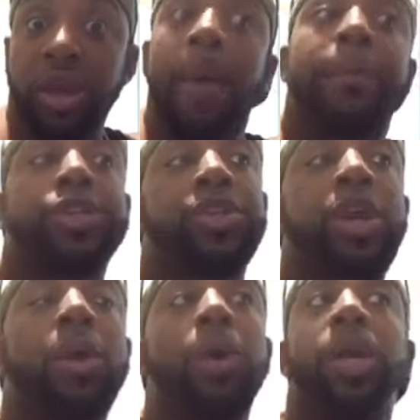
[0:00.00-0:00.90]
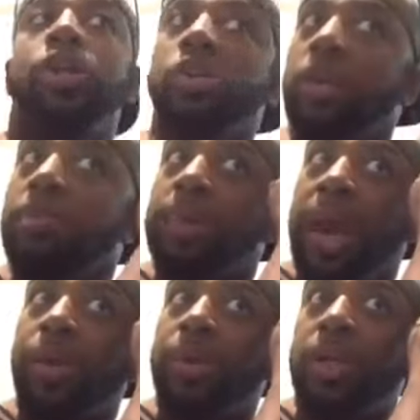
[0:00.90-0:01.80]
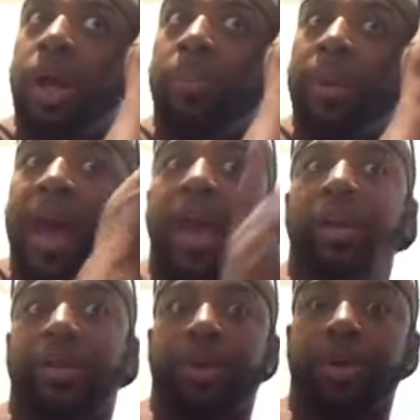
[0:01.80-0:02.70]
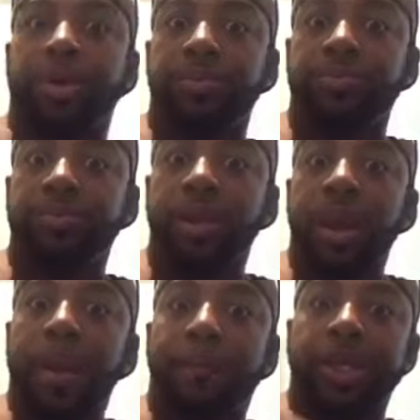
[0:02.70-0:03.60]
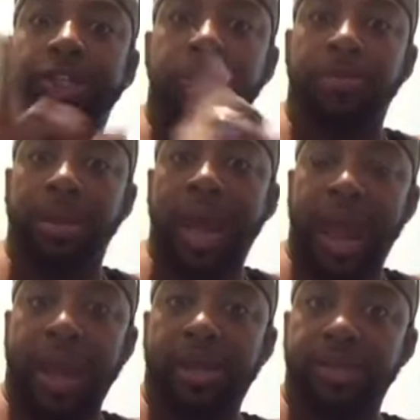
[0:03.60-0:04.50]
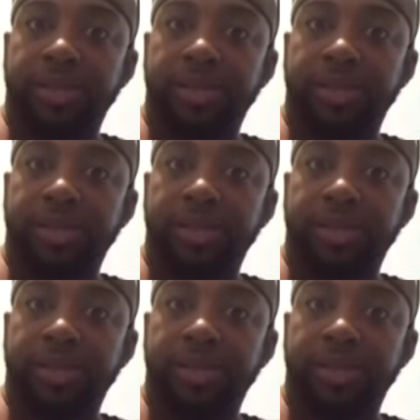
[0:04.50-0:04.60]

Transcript: But you know what? You didn't marry a black girl, but you're black.